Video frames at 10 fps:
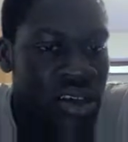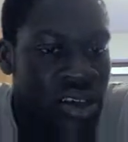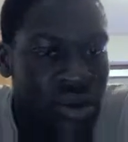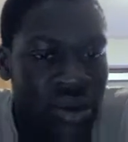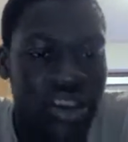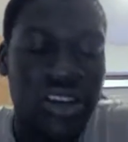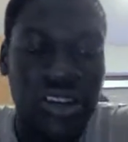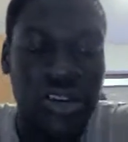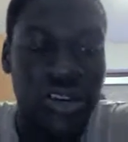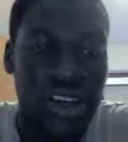What are you going to
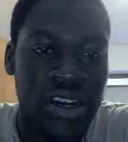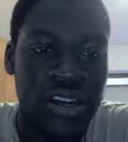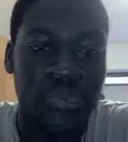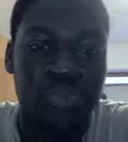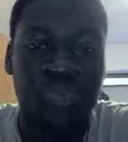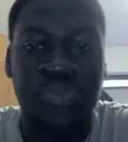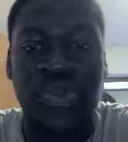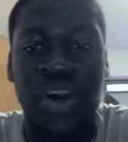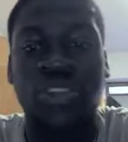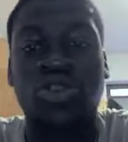do there?
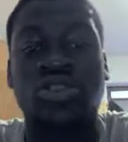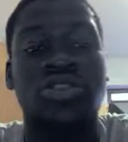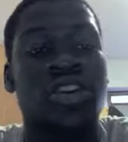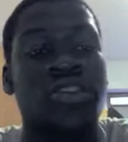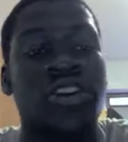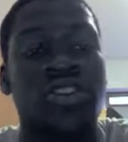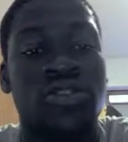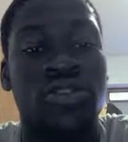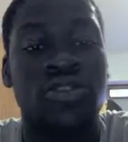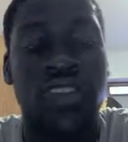I told you to start Victor
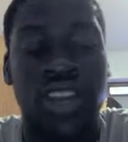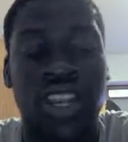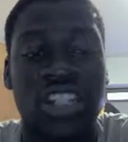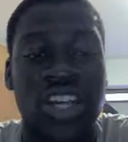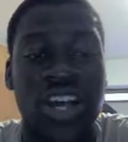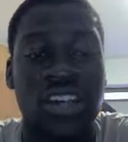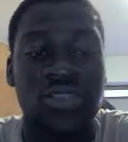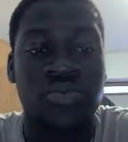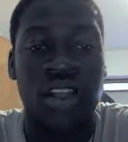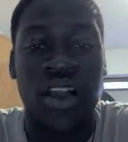Cruz or any Giants
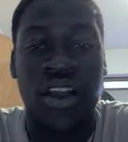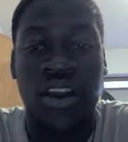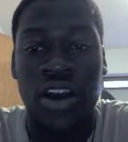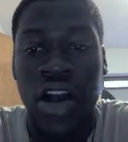player.